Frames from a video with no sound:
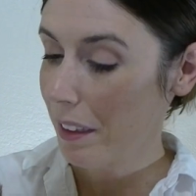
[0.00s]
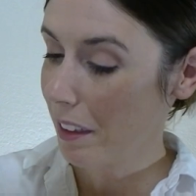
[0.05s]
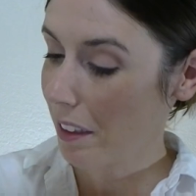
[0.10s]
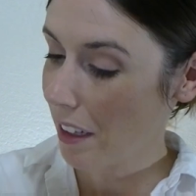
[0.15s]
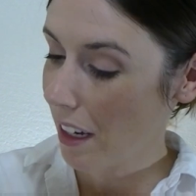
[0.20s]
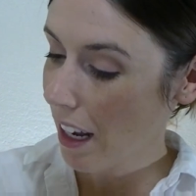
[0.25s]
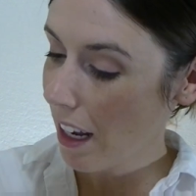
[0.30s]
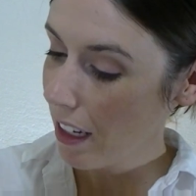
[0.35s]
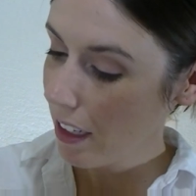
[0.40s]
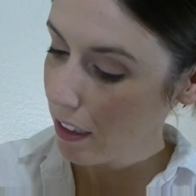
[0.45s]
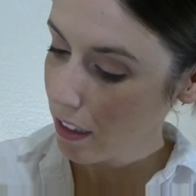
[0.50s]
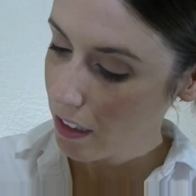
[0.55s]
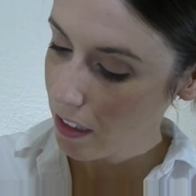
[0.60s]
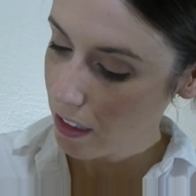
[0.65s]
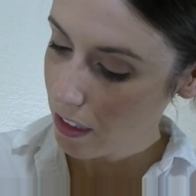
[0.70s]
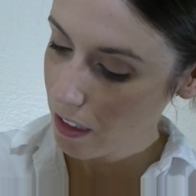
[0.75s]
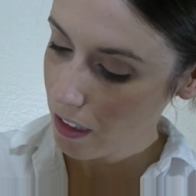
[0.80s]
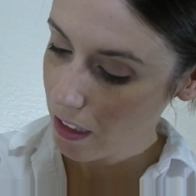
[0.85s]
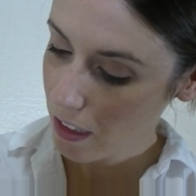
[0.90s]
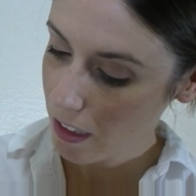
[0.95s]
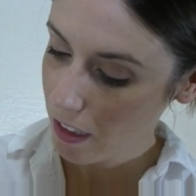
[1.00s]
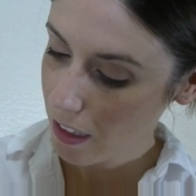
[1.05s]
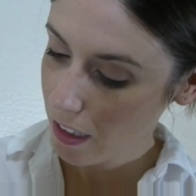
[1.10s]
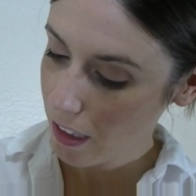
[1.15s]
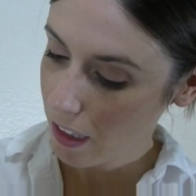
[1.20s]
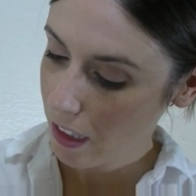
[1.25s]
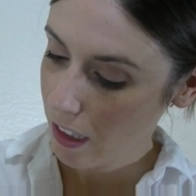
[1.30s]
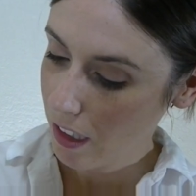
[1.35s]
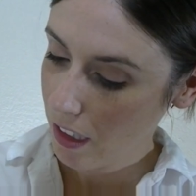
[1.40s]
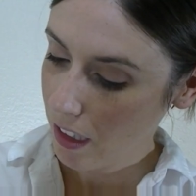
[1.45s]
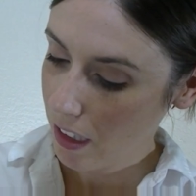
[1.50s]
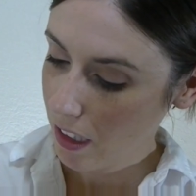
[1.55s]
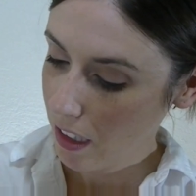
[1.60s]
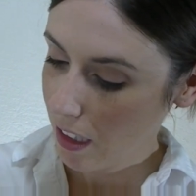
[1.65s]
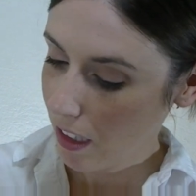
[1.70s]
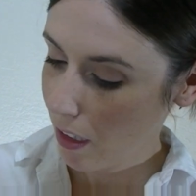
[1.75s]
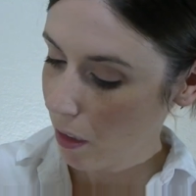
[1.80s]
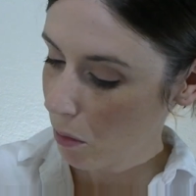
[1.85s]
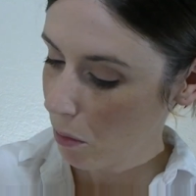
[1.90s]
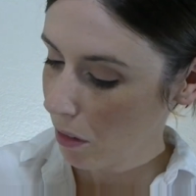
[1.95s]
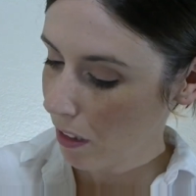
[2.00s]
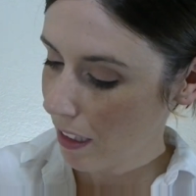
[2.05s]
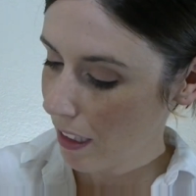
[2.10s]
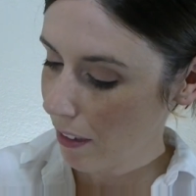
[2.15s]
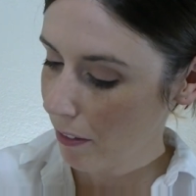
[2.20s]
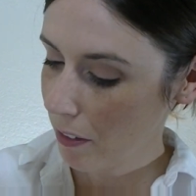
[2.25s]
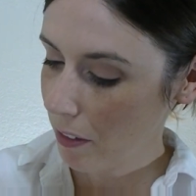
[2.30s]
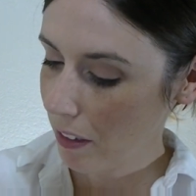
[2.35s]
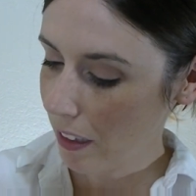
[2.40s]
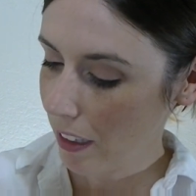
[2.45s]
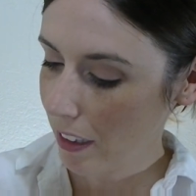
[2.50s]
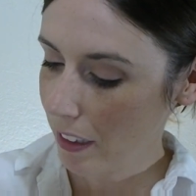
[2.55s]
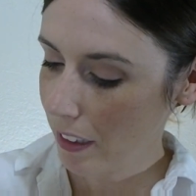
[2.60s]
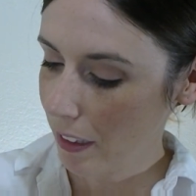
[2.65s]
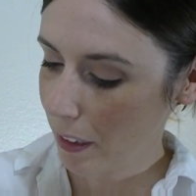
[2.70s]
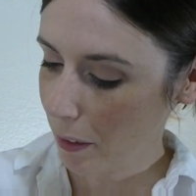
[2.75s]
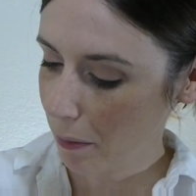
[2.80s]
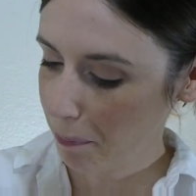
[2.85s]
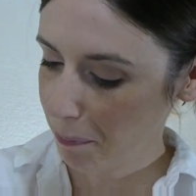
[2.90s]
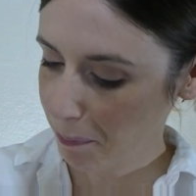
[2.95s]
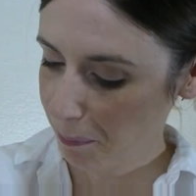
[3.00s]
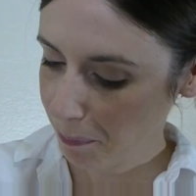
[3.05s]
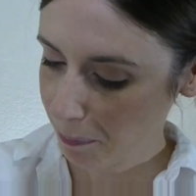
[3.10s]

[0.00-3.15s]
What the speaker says: your neck, and we'll have you out of here.